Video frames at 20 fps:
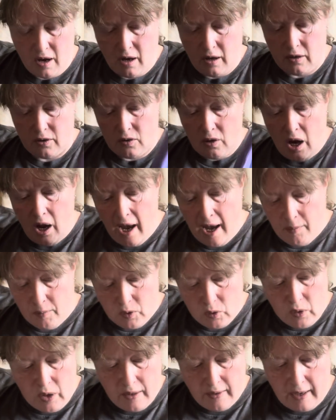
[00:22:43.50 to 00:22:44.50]
So I am
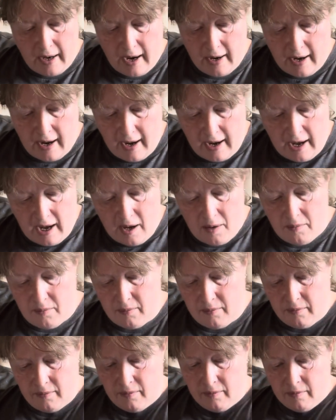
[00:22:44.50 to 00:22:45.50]
doing that. I
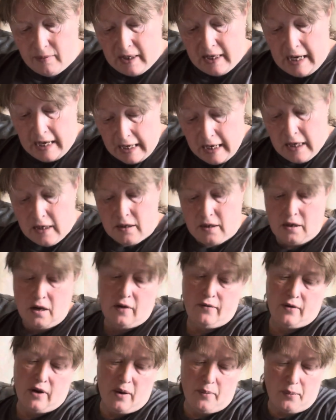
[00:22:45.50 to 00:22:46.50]
am kitting stuff
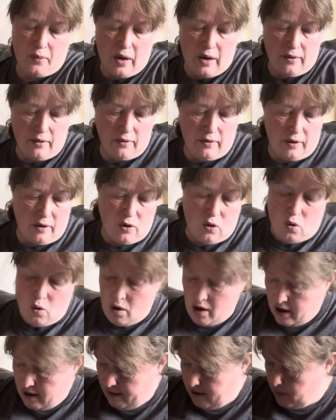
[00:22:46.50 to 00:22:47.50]
up rather than
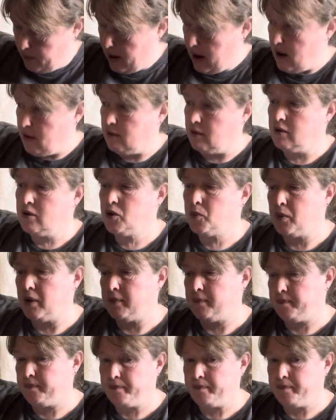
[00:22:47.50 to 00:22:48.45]
acquiring patterns, but